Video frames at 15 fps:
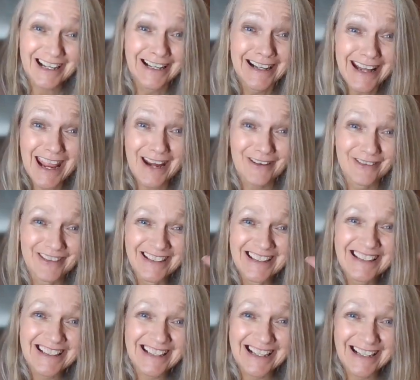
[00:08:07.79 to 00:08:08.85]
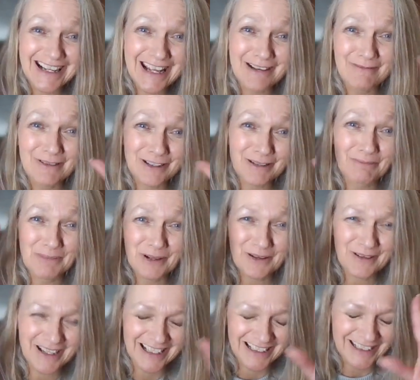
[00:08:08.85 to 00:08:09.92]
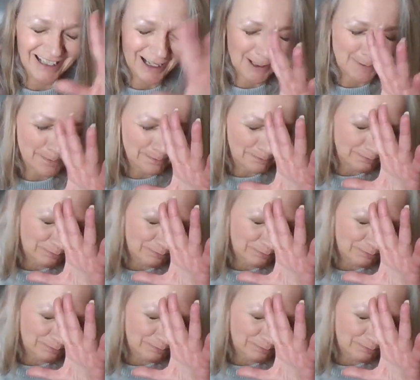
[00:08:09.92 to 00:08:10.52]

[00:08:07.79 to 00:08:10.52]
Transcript: clear, clear what's blocking you